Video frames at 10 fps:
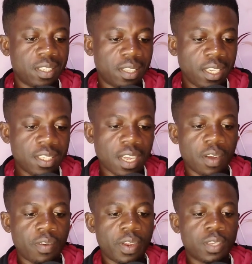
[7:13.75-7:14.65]
this
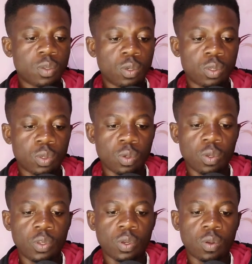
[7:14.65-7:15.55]
address also
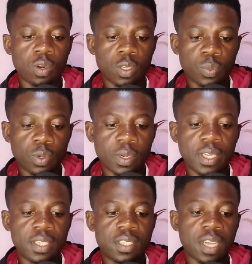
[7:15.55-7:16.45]
your
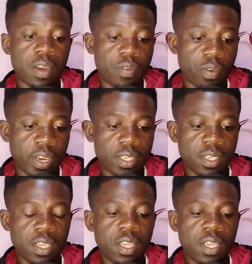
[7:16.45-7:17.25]
correspondent address?